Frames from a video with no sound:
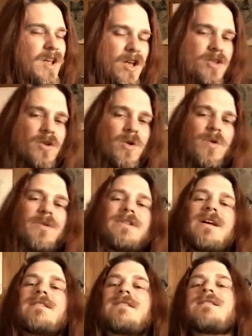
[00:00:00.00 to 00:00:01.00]
So Odin
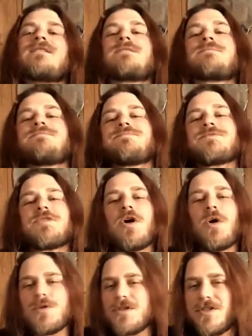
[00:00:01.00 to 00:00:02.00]
does this.
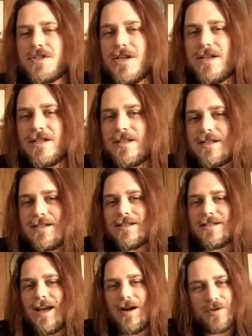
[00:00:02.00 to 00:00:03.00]
Odin seeks
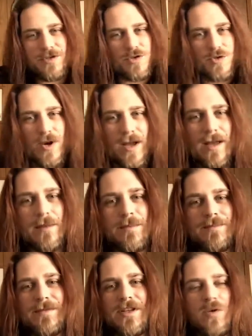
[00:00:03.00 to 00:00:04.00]
out his tribe.
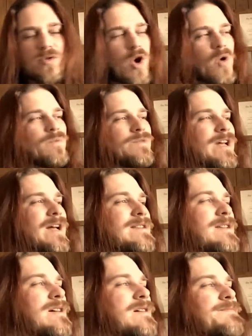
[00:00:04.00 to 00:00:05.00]
He goes home to
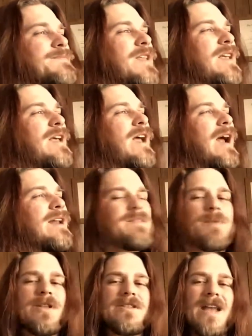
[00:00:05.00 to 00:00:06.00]
Asgard, and he
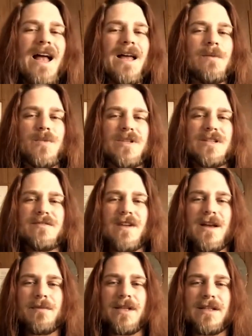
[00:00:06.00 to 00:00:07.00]
spends time with his
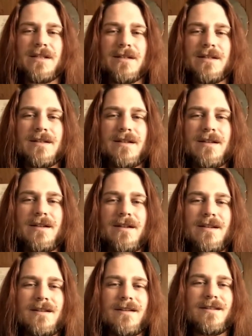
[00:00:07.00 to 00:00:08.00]
family,
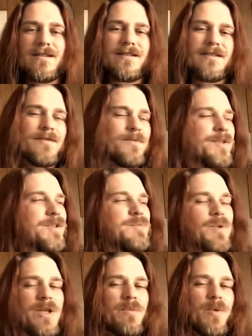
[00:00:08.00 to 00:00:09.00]
with his
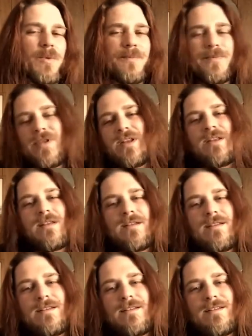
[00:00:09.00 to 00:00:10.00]
people,
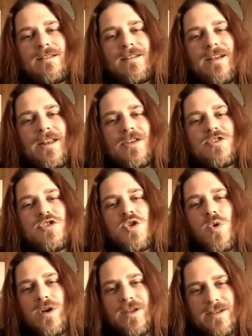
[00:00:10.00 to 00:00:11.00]
and he
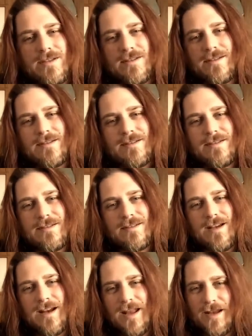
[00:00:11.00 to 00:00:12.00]
enjoys
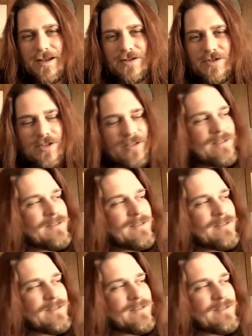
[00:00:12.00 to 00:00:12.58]
an age.